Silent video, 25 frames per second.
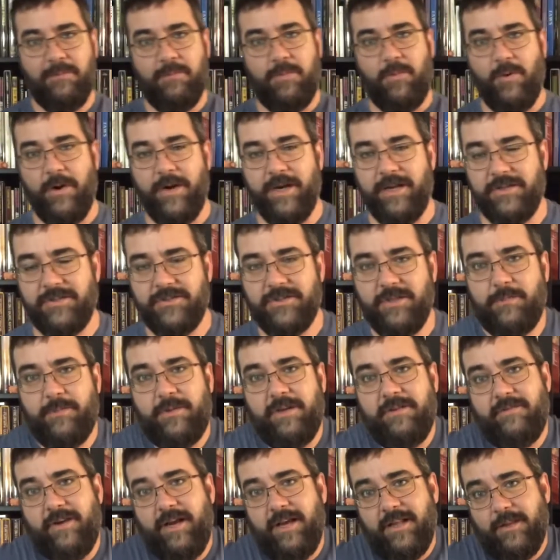point, it should be
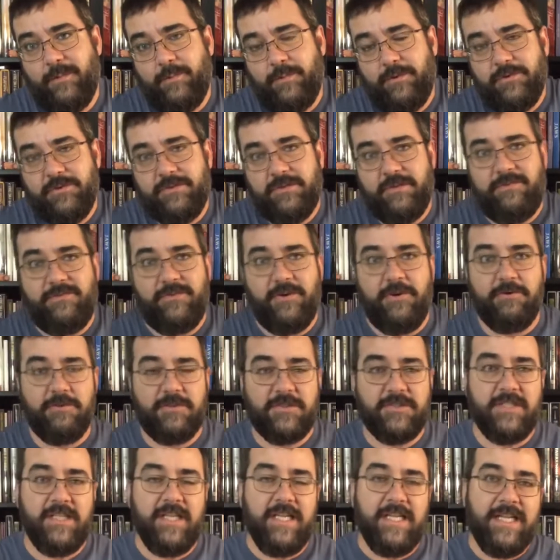available to
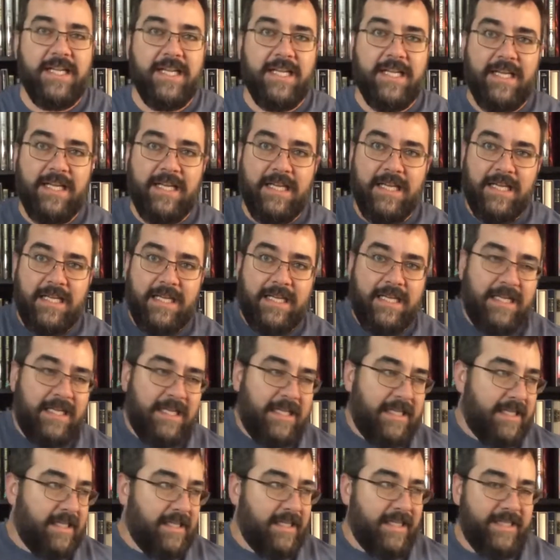folks
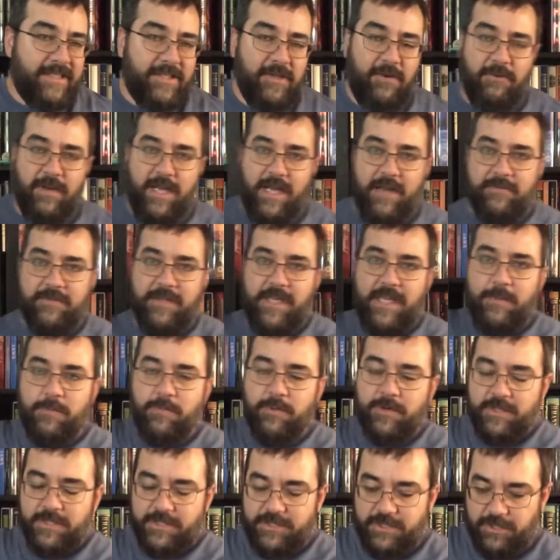that don't have Keeper
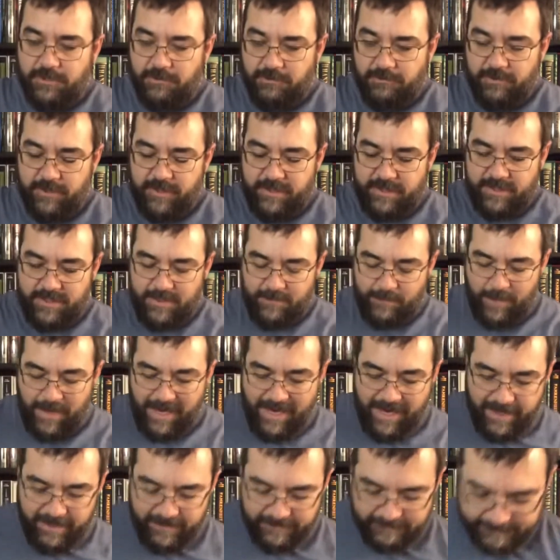of the Children to
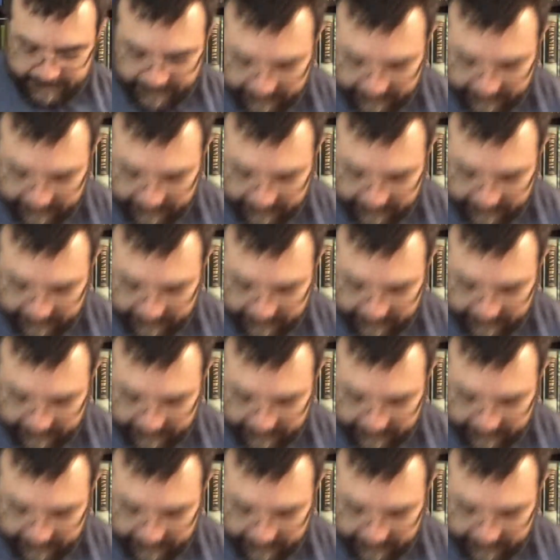buy it.